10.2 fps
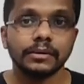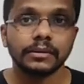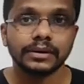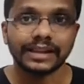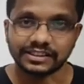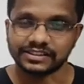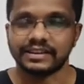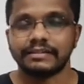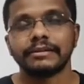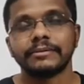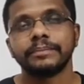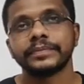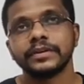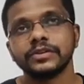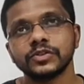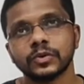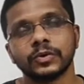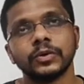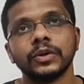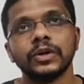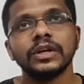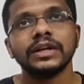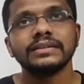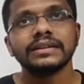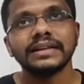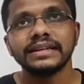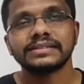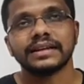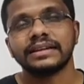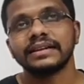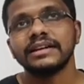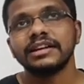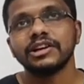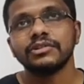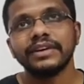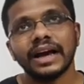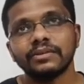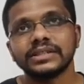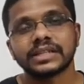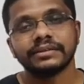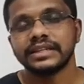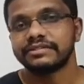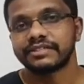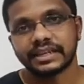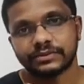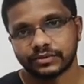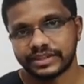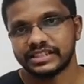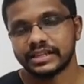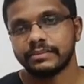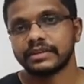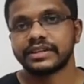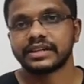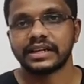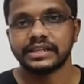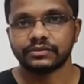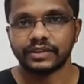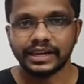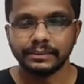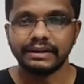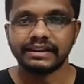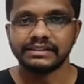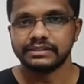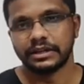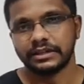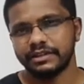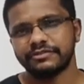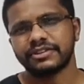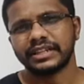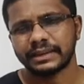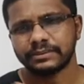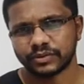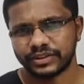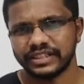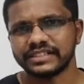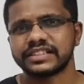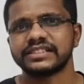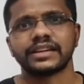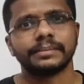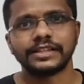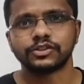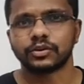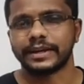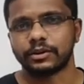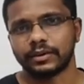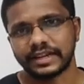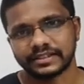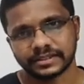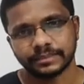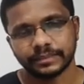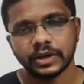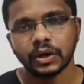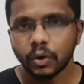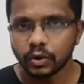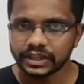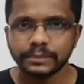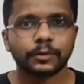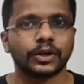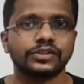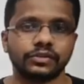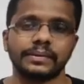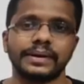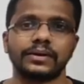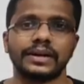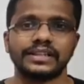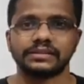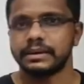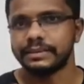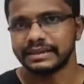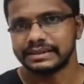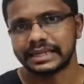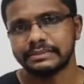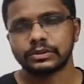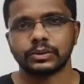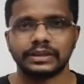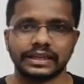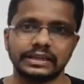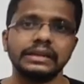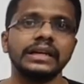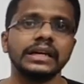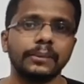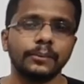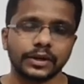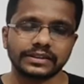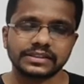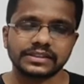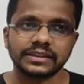large scale. So the thing is that we have discovered different types of enzyme, different kinds of antibiotics, and different types of industries are based on microorganism, or the products of the microorganism, maybe enzymes or their components.